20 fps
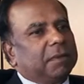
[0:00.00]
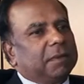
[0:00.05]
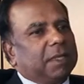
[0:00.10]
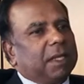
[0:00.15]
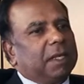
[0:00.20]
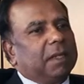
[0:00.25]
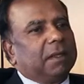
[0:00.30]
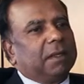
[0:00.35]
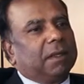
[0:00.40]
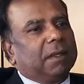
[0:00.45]

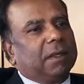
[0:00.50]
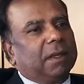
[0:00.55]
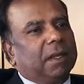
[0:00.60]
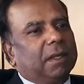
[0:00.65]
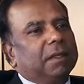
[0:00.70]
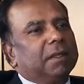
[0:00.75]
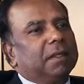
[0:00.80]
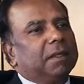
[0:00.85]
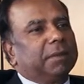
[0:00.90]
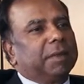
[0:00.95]
Well, the
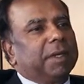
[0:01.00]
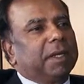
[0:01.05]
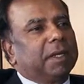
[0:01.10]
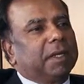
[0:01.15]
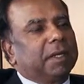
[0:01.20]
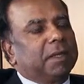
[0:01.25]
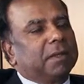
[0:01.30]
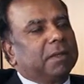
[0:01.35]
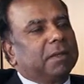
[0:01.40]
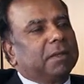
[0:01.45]
Latin
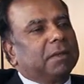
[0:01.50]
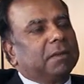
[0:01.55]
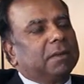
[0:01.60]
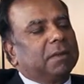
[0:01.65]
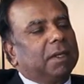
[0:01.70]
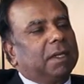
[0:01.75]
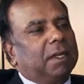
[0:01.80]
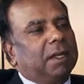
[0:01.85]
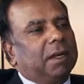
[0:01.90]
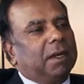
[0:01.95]
Americans,
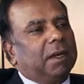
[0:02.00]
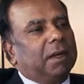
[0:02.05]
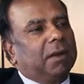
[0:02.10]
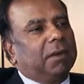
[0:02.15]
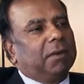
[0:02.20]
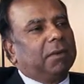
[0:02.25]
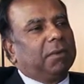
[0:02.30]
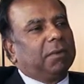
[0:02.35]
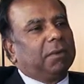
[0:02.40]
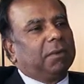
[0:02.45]

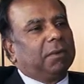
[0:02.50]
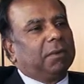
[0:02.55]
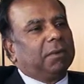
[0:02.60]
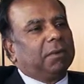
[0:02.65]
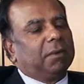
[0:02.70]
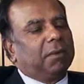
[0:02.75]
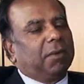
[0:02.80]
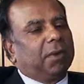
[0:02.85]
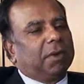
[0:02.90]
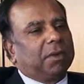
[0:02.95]

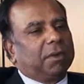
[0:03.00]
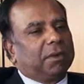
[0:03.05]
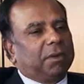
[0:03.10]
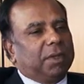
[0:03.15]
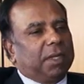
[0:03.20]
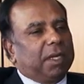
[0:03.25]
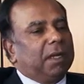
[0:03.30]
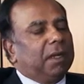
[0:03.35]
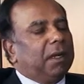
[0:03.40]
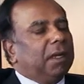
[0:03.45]
what
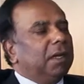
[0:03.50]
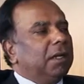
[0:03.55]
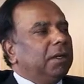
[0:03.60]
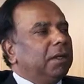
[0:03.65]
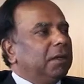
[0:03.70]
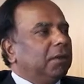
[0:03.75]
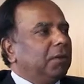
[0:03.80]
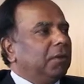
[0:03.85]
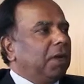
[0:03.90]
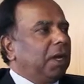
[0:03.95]
they
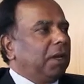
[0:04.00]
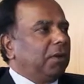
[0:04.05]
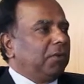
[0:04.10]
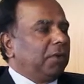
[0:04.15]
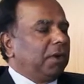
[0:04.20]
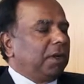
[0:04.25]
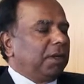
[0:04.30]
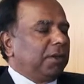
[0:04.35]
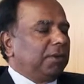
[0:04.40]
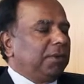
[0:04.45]
learn while
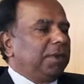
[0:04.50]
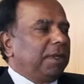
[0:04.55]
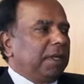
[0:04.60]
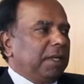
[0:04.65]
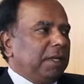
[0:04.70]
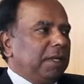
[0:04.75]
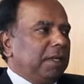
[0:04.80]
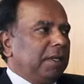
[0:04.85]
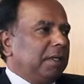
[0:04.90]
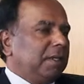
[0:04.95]
working with the
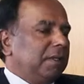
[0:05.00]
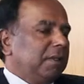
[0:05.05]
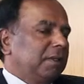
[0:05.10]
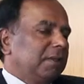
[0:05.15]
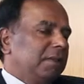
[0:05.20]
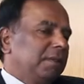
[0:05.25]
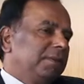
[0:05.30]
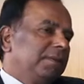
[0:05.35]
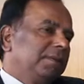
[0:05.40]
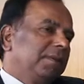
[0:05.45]

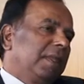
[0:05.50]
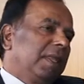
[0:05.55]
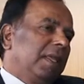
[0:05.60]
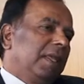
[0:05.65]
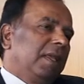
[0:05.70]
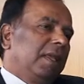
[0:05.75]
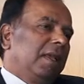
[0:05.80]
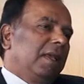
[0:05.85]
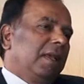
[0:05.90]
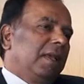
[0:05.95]
Indians
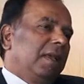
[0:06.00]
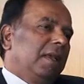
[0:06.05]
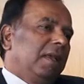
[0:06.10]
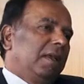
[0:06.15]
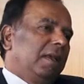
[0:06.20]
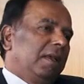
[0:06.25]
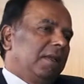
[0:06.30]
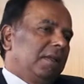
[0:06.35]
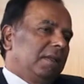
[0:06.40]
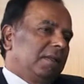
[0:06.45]

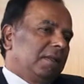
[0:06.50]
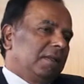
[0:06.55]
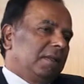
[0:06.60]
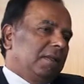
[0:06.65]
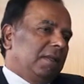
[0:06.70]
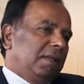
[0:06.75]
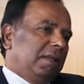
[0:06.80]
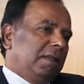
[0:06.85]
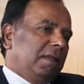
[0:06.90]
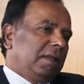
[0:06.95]
is
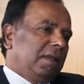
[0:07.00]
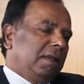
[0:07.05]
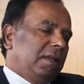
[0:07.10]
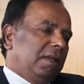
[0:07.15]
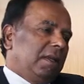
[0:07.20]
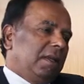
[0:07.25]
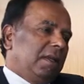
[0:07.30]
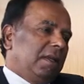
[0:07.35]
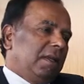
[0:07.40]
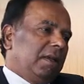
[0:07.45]

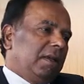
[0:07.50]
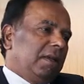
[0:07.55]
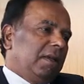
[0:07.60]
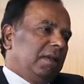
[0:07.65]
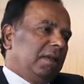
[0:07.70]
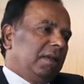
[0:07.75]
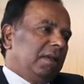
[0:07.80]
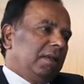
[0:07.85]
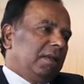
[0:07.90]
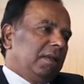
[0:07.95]
the
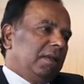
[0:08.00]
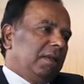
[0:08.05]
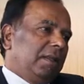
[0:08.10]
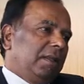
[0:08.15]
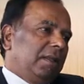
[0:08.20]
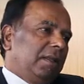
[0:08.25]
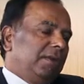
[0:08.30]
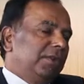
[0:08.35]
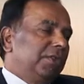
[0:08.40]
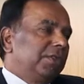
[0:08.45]

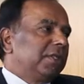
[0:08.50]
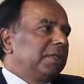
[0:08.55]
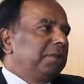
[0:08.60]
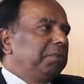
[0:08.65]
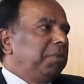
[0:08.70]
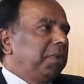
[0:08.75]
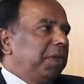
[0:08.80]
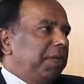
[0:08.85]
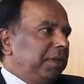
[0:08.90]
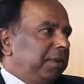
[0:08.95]

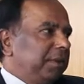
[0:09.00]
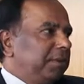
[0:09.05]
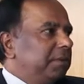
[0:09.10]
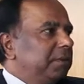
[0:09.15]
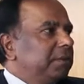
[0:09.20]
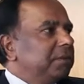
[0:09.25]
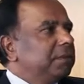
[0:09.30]
discipline